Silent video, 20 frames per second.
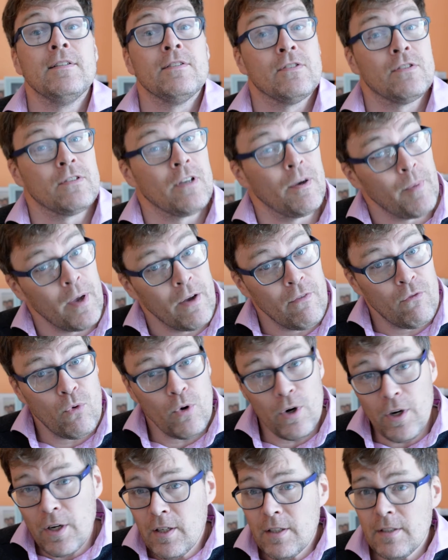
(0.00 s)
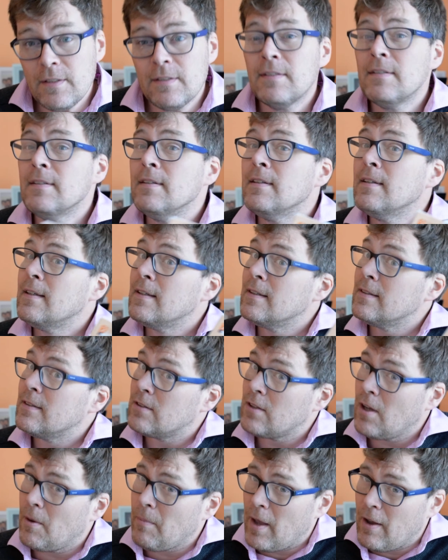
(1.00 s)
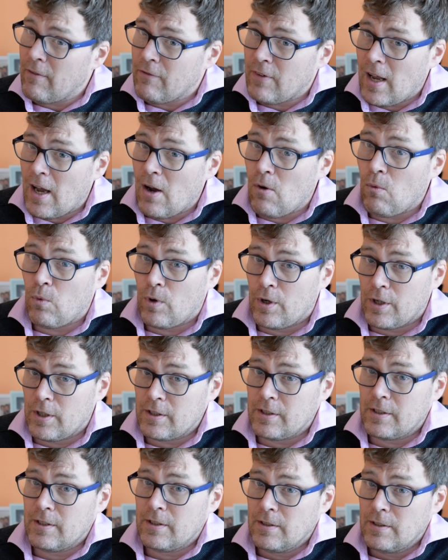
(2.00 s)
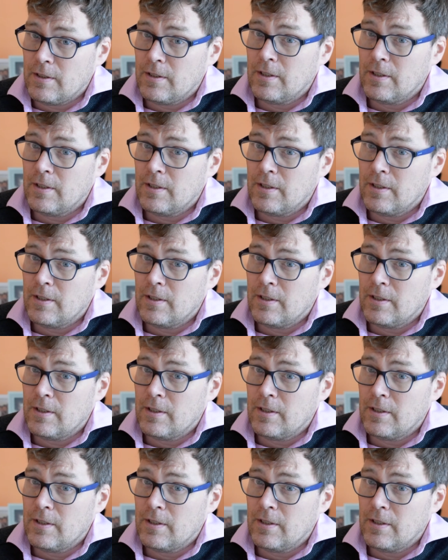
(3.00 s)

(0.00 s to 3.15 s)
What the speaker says: Some have worked, some have not worked.